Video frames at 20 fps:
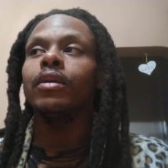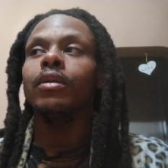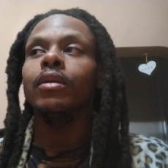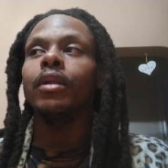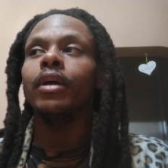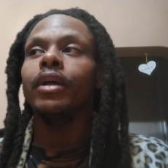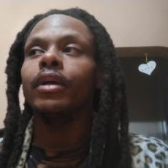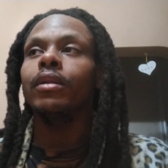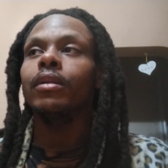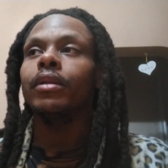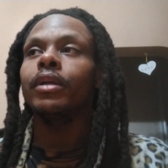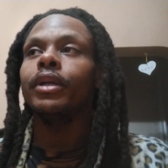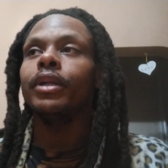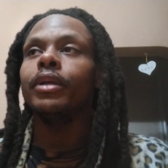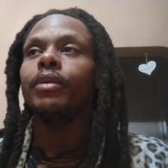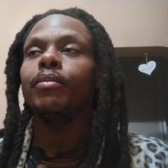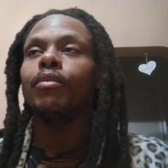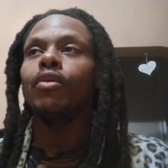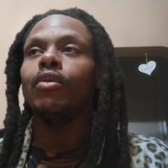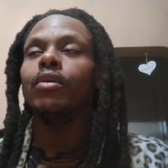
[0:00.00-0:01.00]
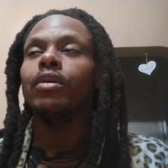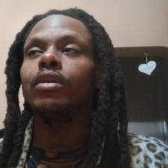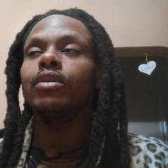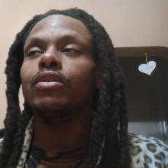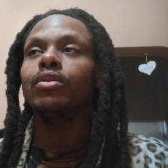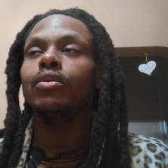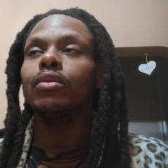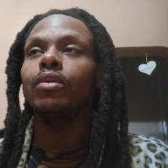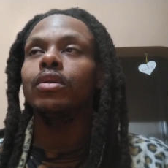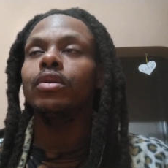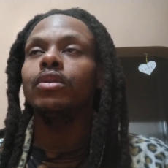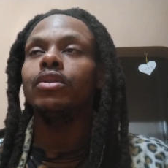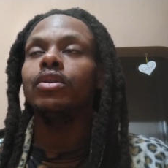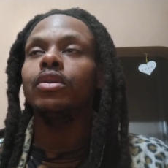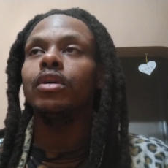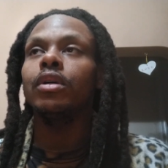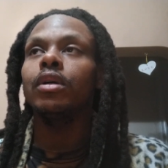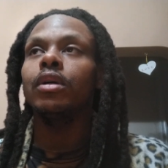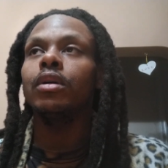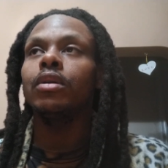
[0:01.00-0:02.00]
they're like leading more towards
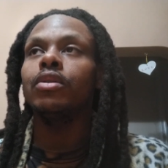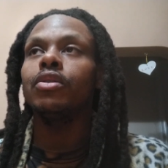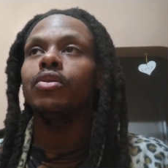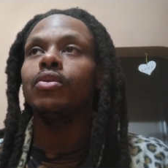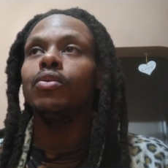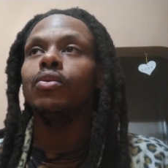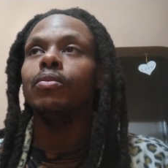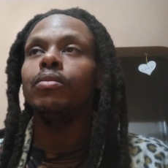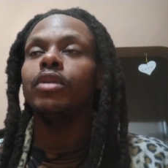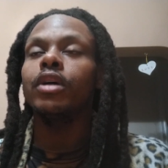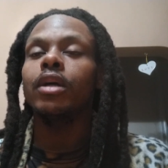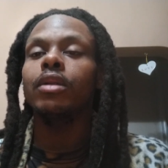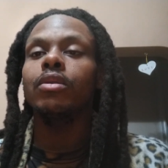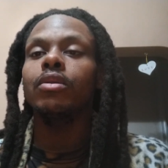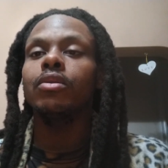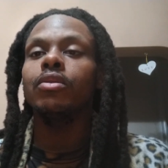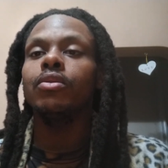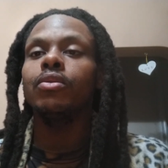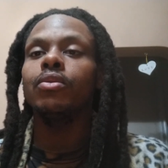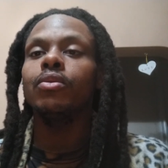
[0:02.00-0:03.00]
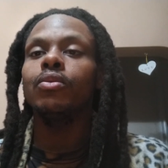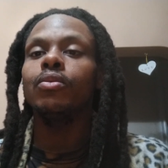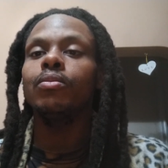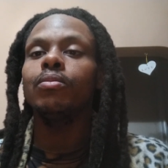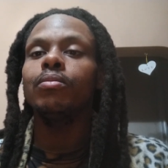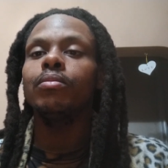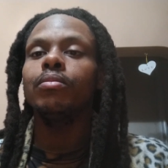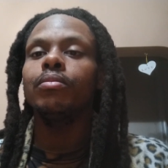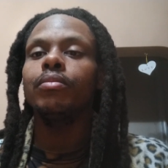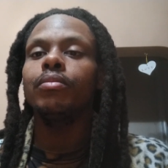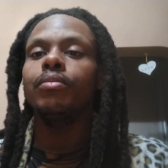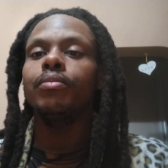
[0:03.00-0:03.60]
uh, Doom, Doctor Doom,